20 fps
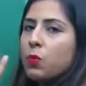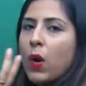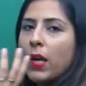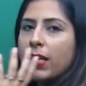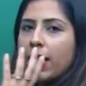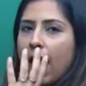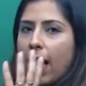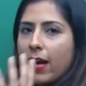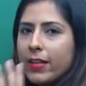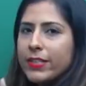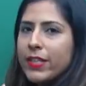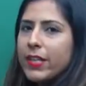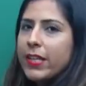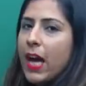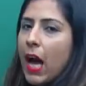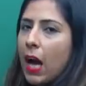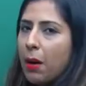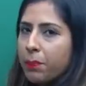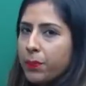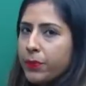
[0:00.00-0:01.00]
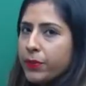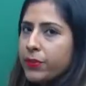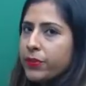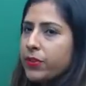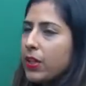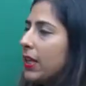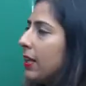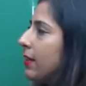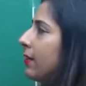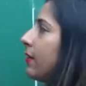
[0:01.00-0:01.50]
what actually happens
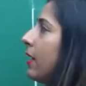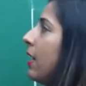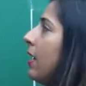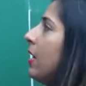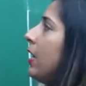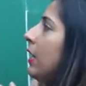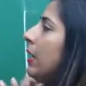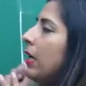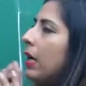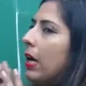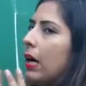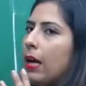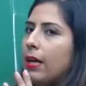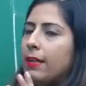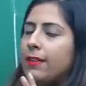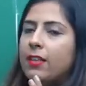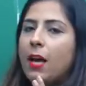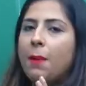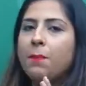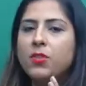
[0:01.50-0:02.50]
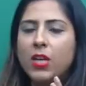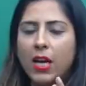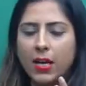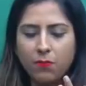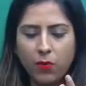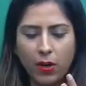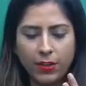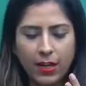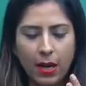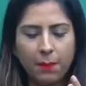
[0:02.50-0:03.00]
is,
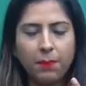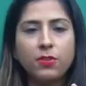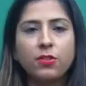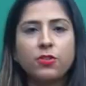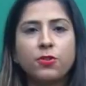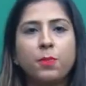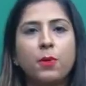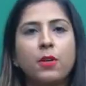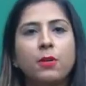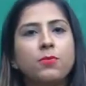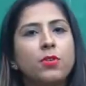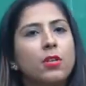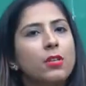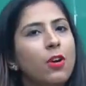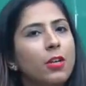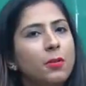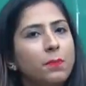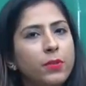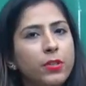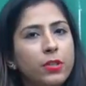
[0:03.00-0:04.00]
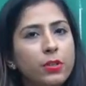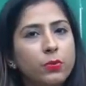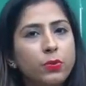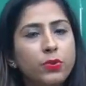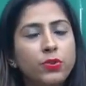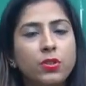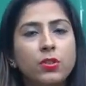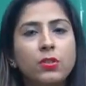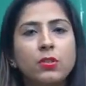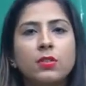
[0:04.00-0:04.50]
sometimes what happens, the sperms are not
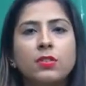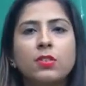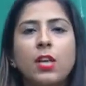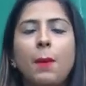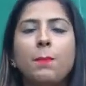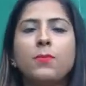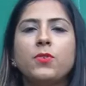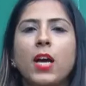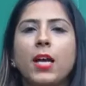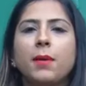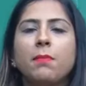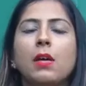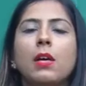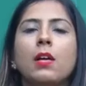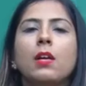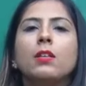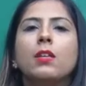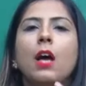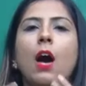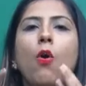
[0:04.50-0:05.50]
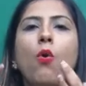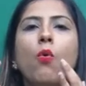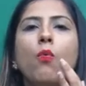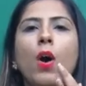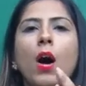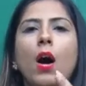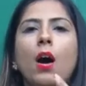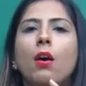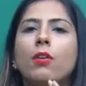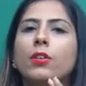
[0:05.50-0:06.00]
produced, sometimes the
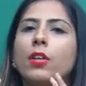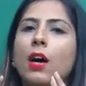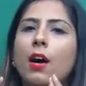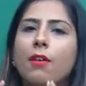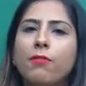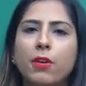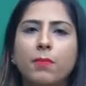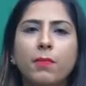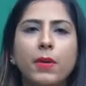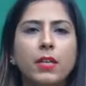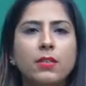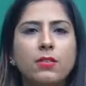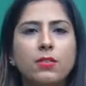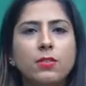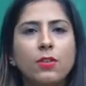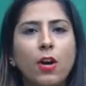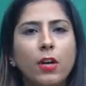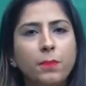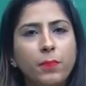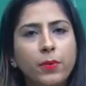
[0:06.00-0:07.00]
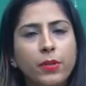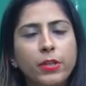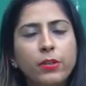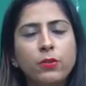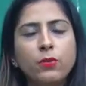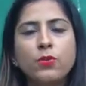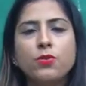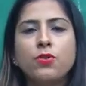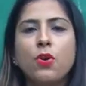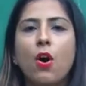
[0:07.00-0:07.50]
ova or the ovum is not
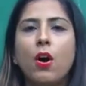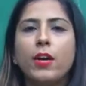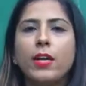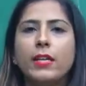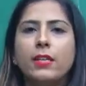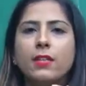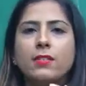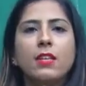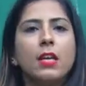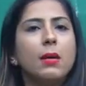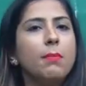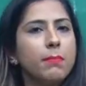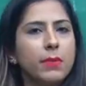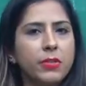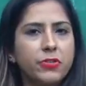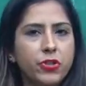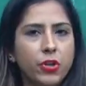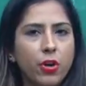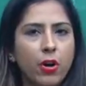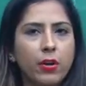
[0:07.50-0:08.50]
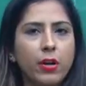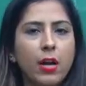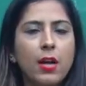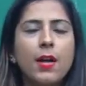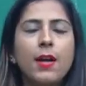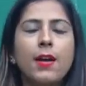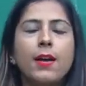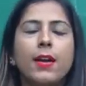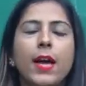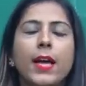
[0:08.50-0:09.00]
produced or it is immature,
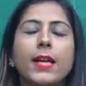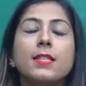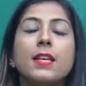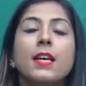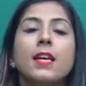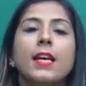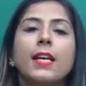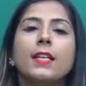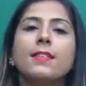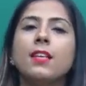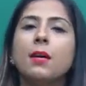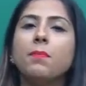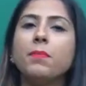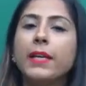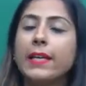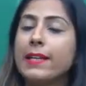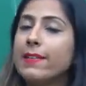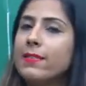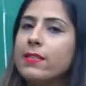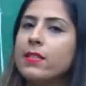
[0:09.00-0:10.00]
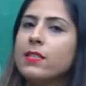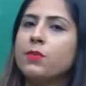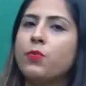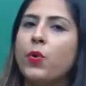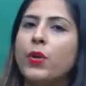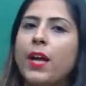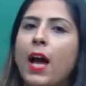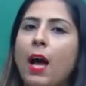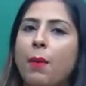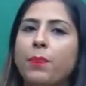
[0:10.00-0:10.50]
right? In some cases,
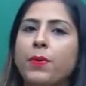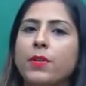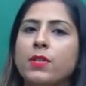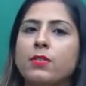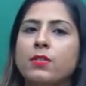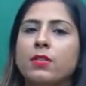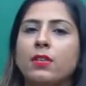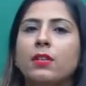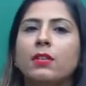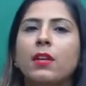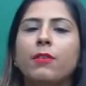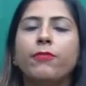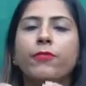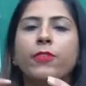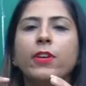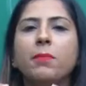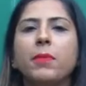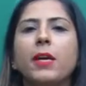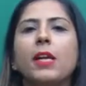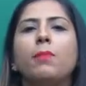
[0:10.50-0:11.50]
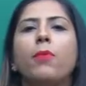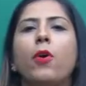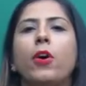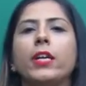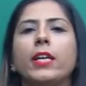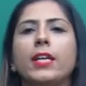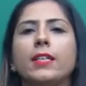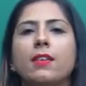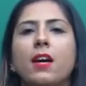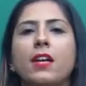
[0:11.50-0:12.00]
what happens, the female
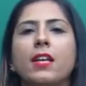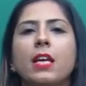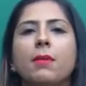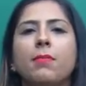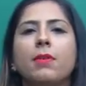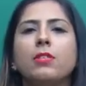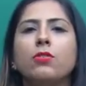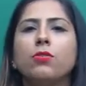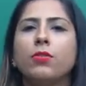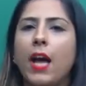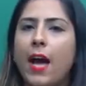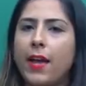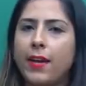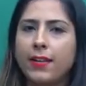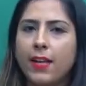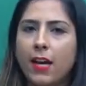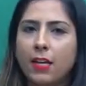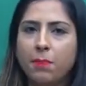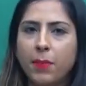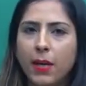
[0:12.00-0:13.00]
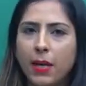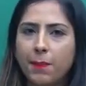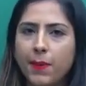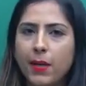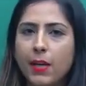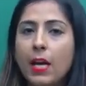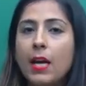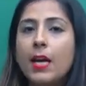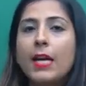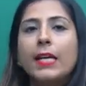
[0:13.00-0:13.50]
body is unable to carry that
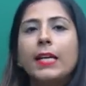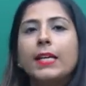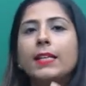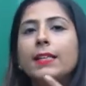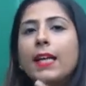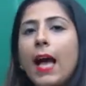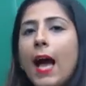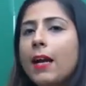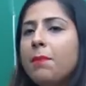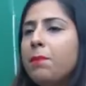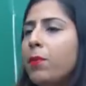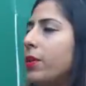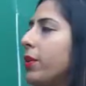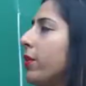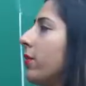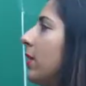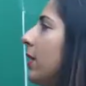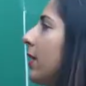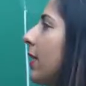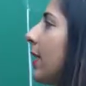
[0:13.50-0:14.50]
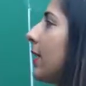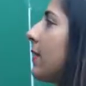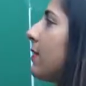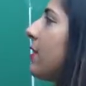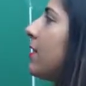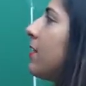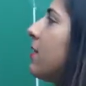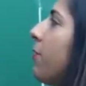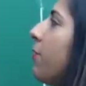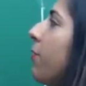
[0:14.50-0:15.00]
baby. In that particular
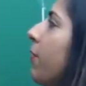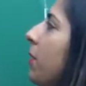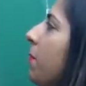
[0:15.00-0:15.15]
cases, the